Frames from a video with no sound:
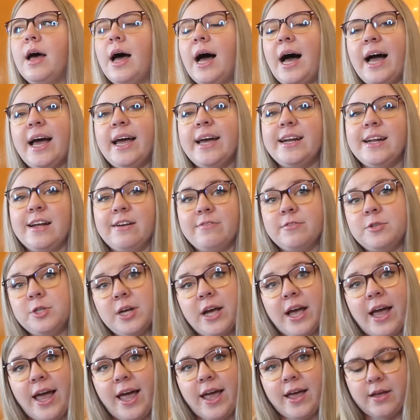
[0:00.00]

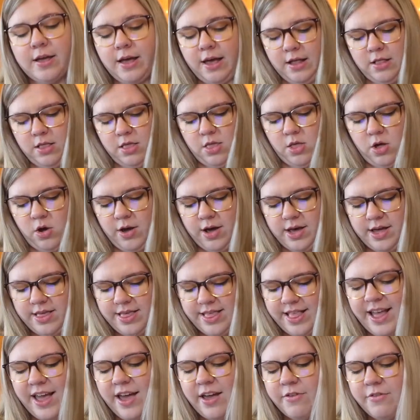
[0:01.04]
INFJ. And so I
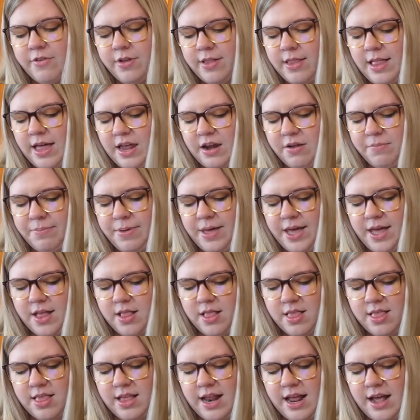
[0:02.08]
save a lot of
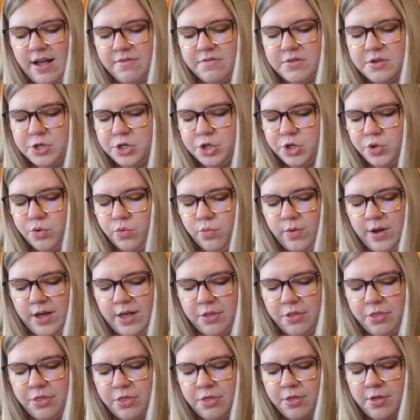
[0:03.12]
pins that have to do
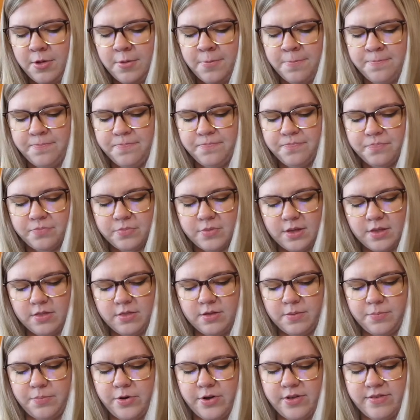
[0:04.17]
with
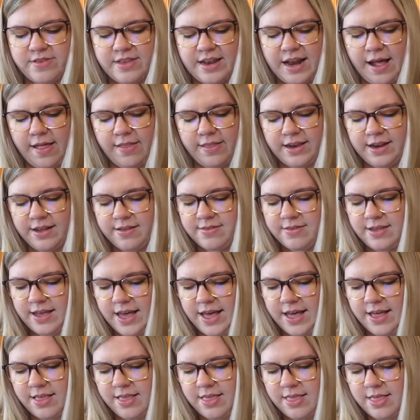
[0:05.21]
the personality
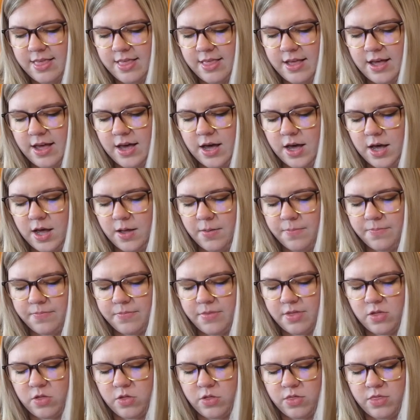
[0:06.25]
tests,
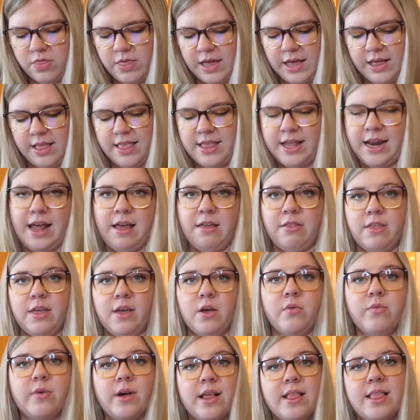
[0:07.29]
things that I
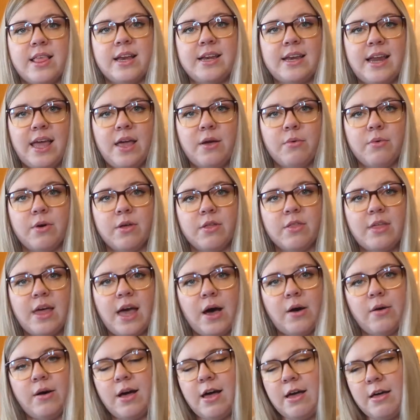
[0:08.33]
think resonate with
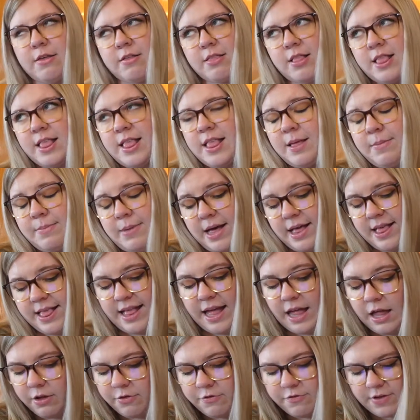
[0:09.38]
how I see
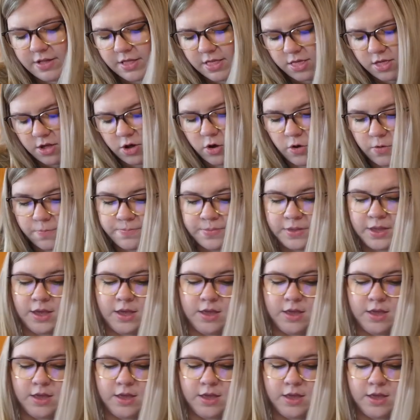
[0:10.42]
myself, and so